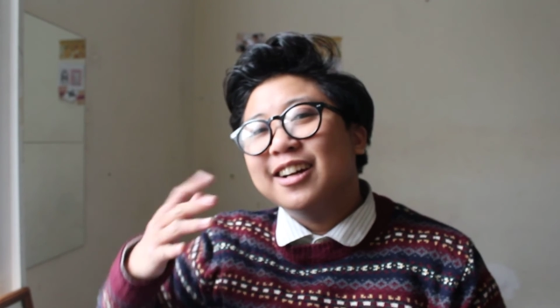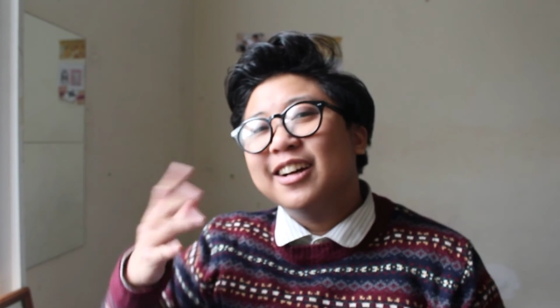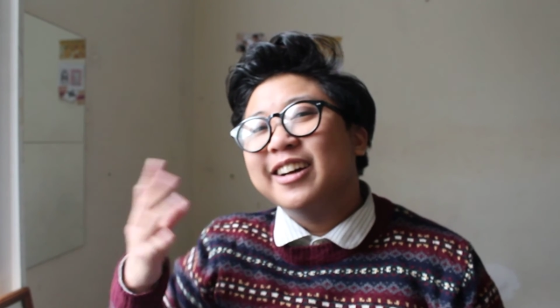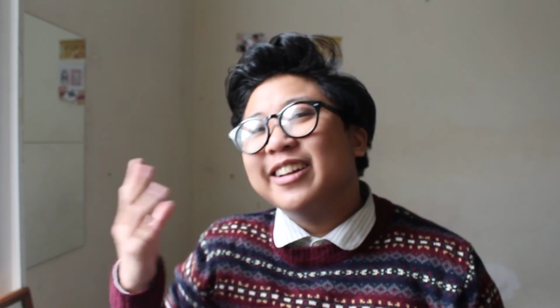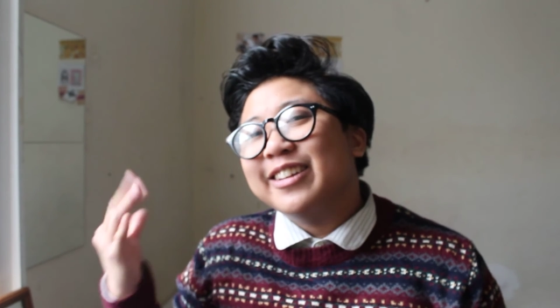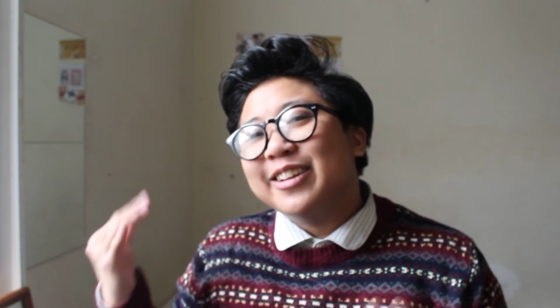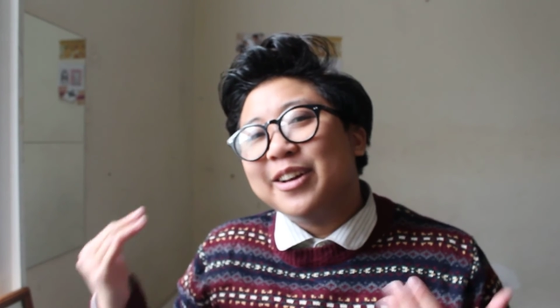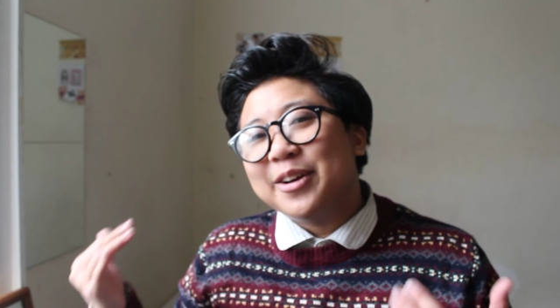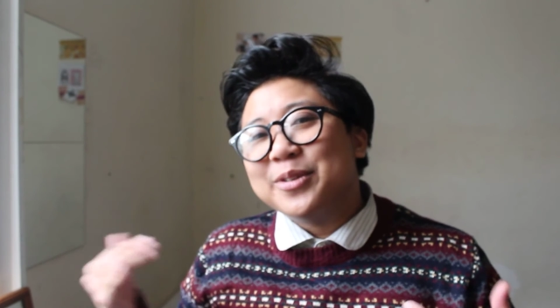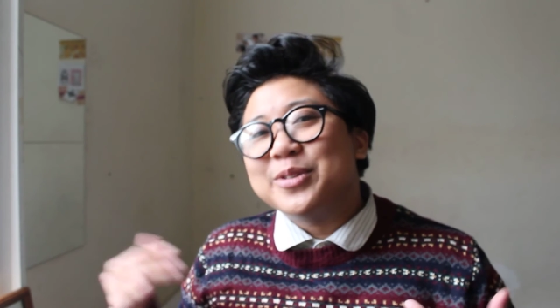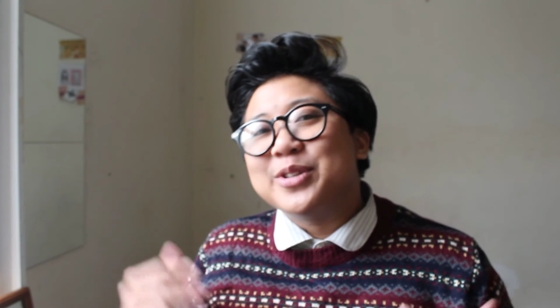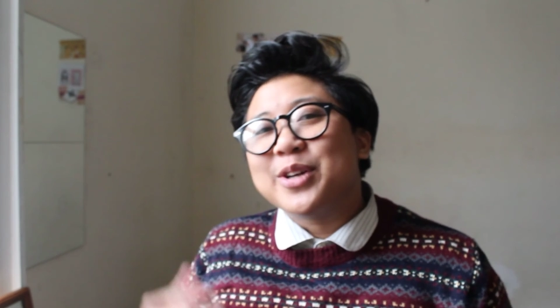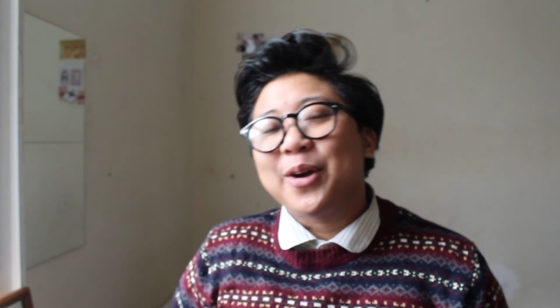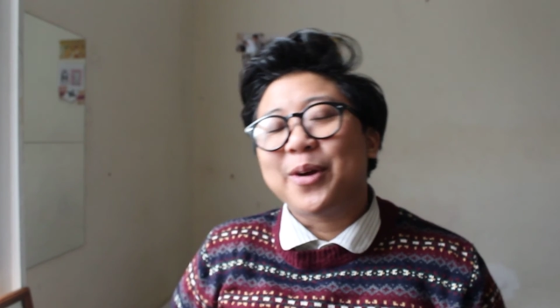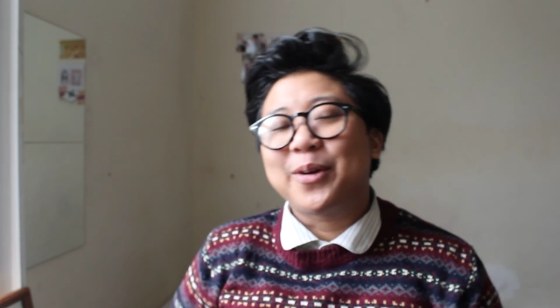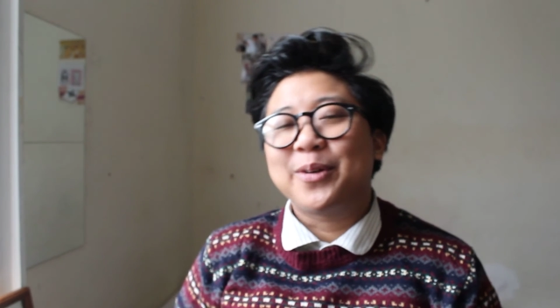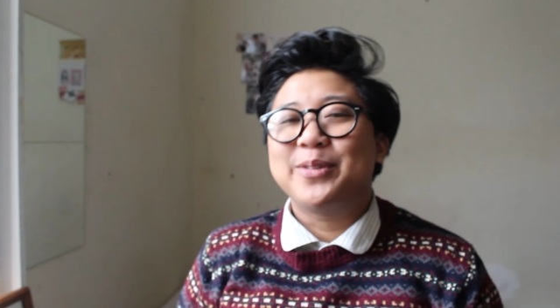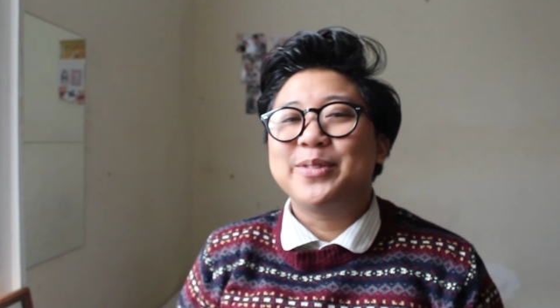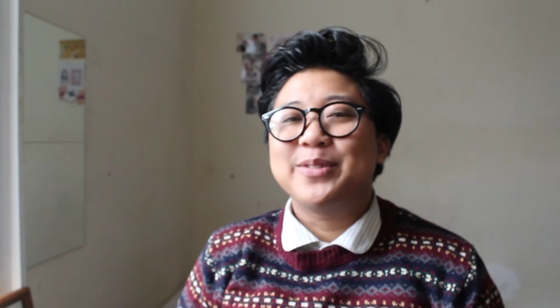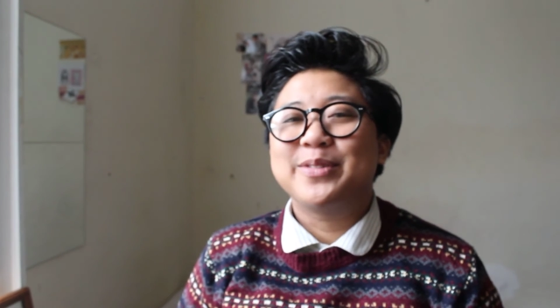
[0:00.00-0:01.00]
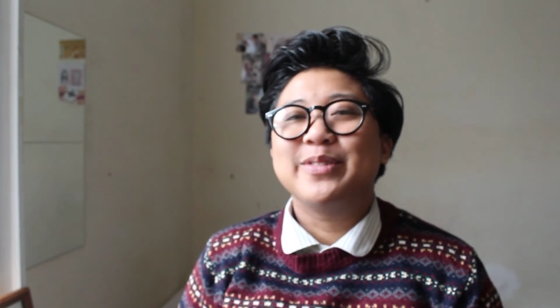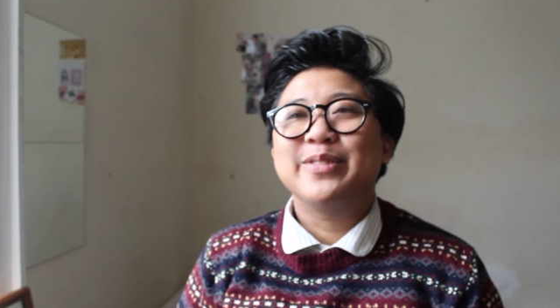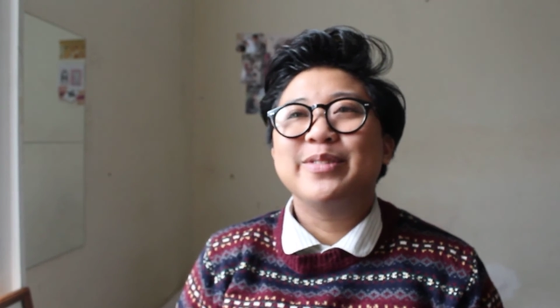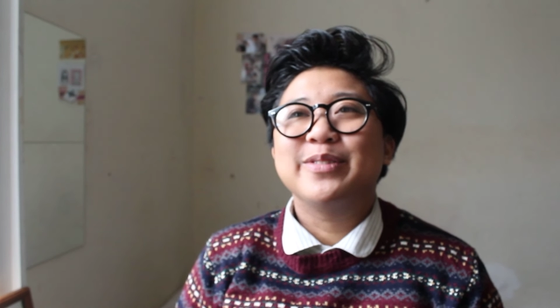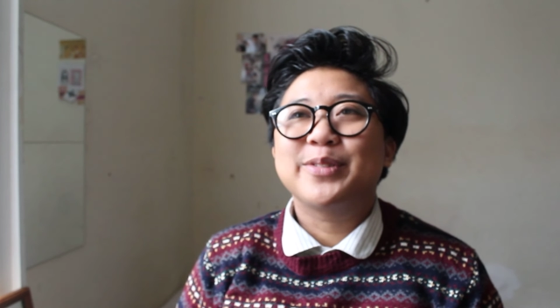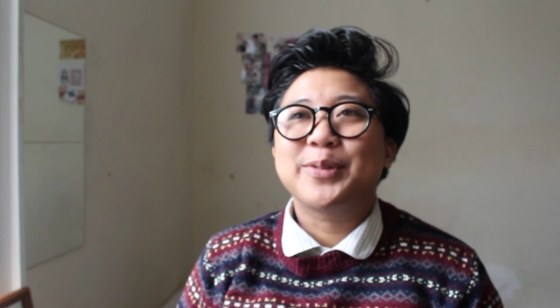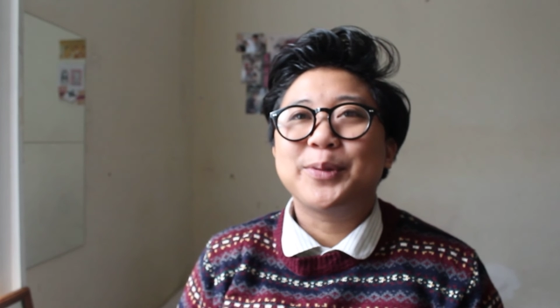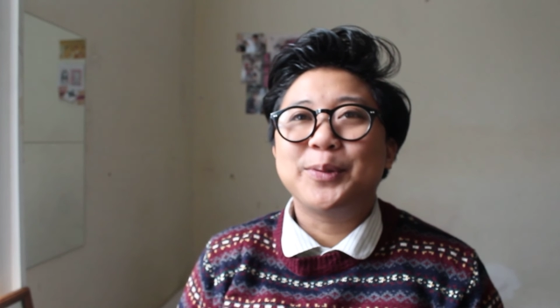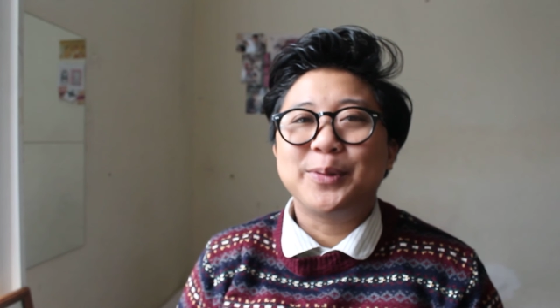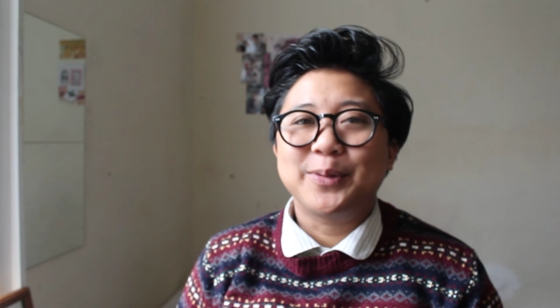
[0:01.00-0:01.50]
a low tone
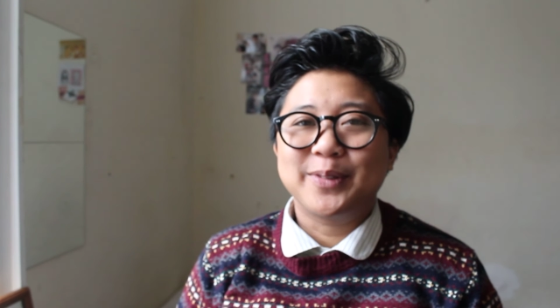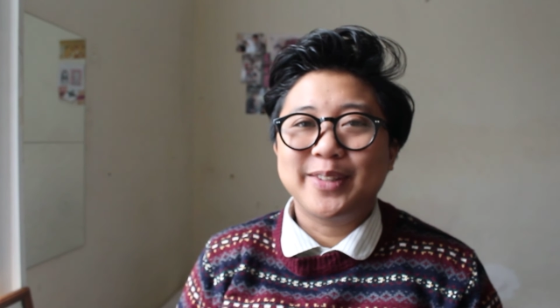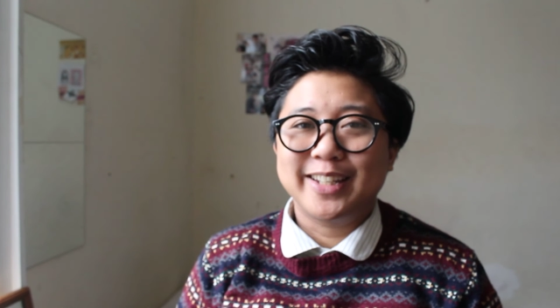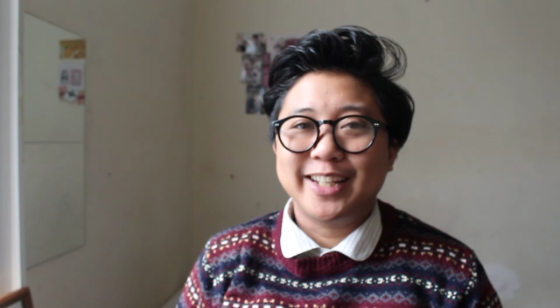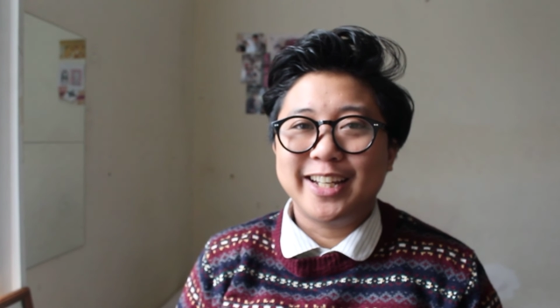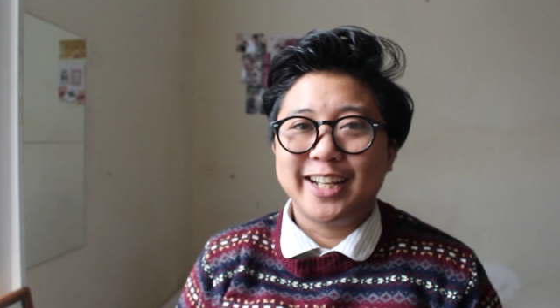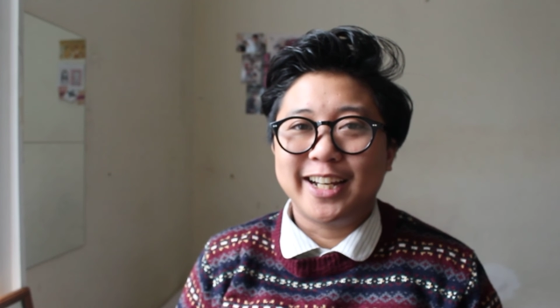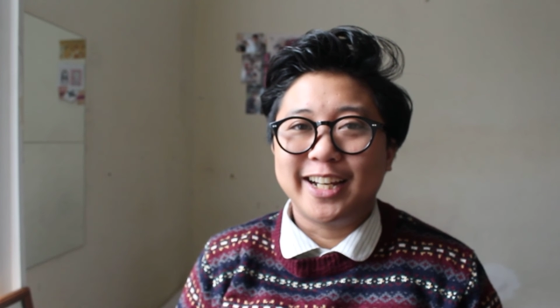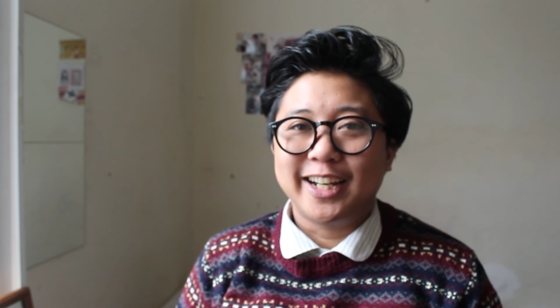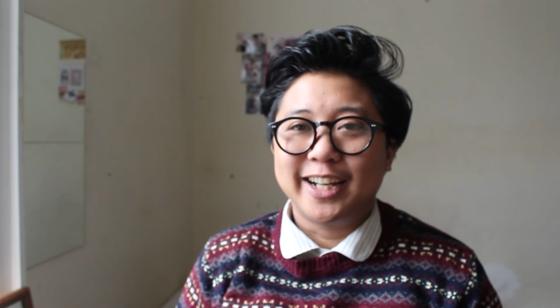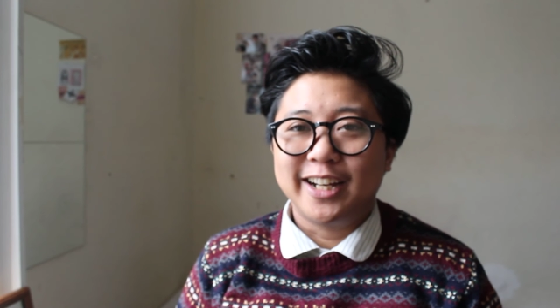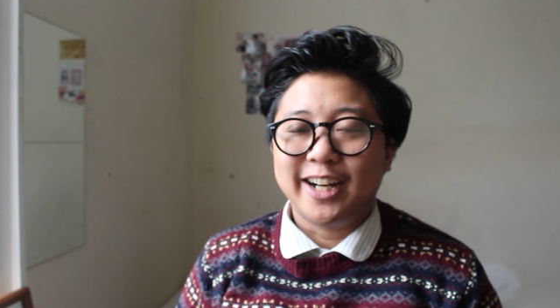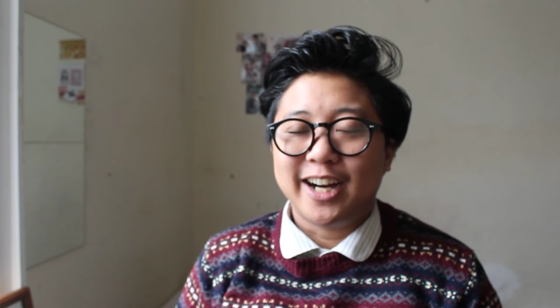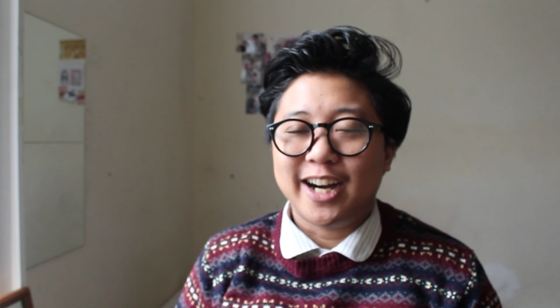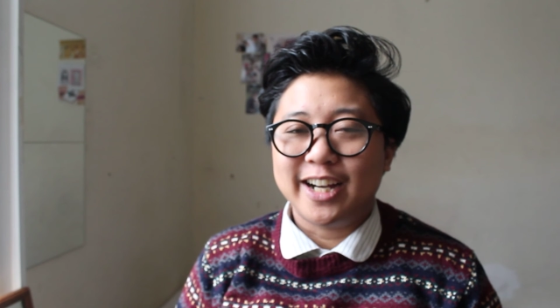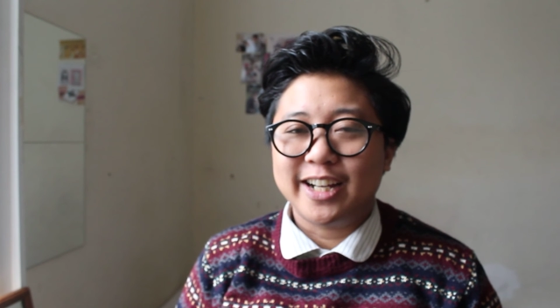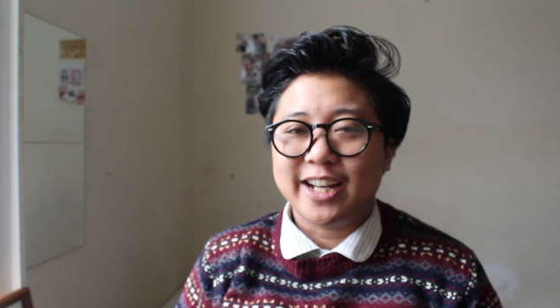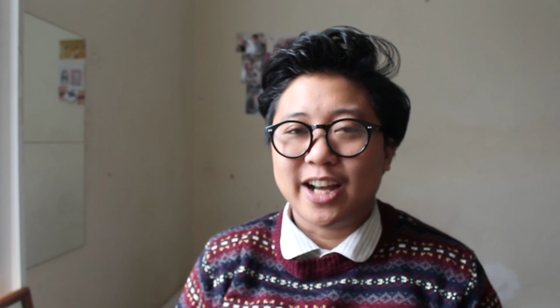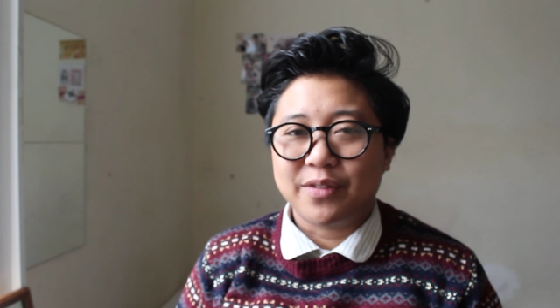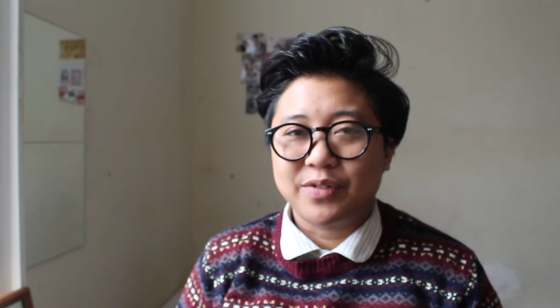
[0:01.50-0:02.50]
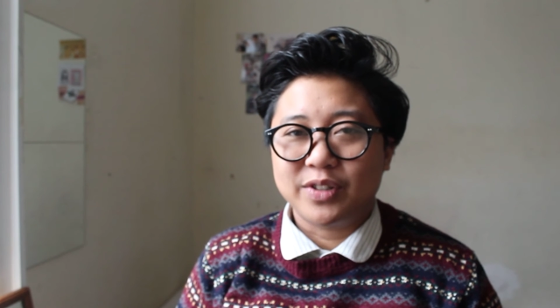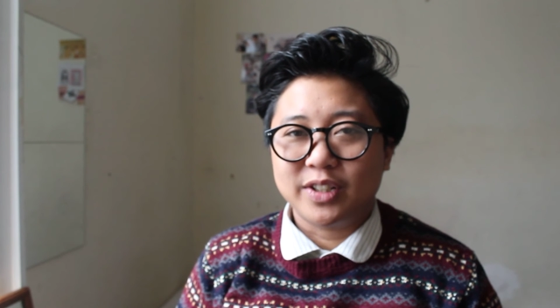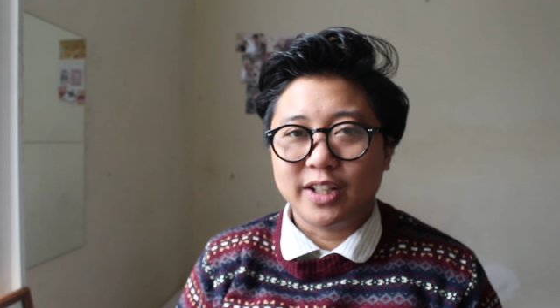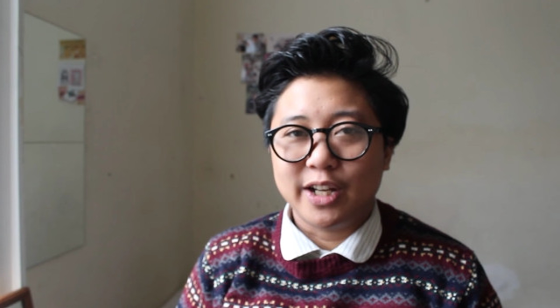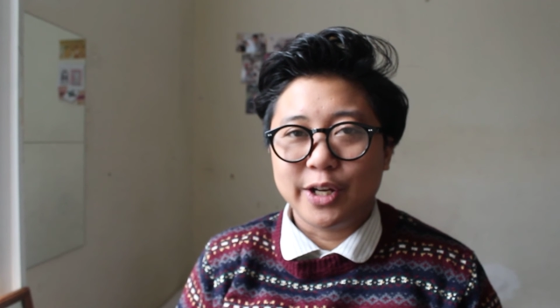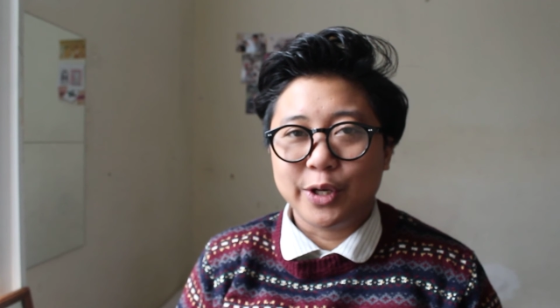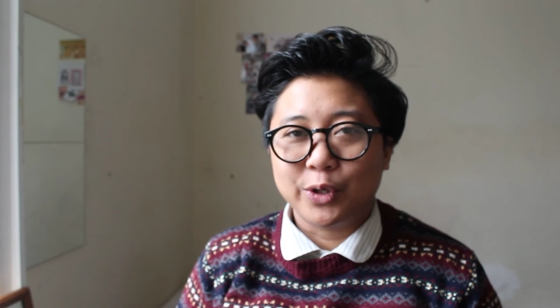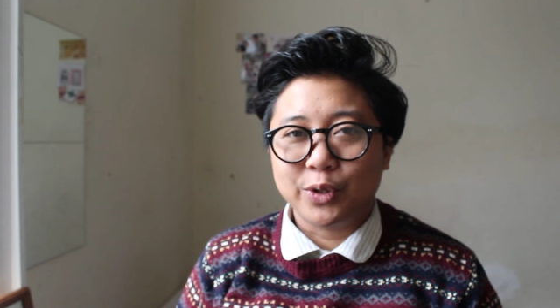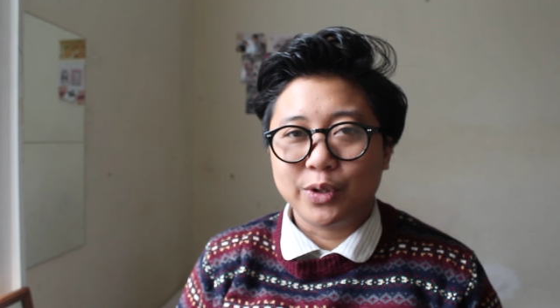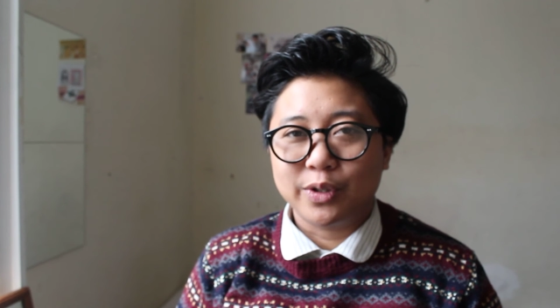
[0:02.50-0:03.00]
sort of thing, I'd have to
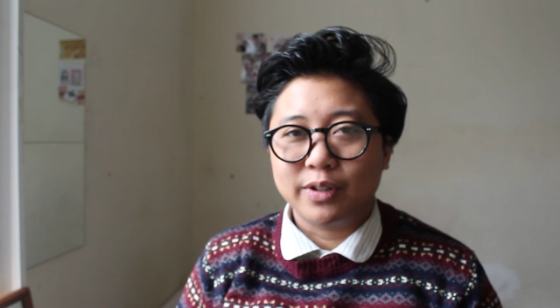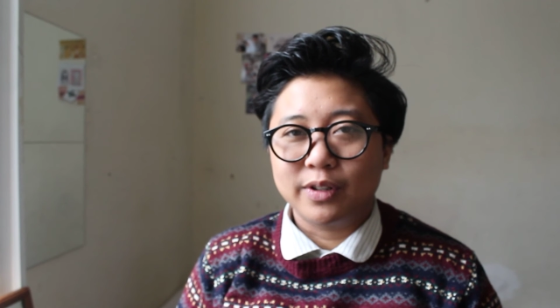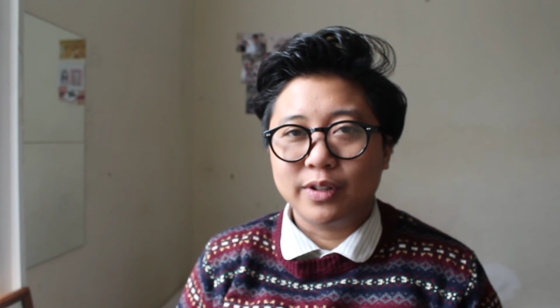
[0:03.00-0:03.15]
like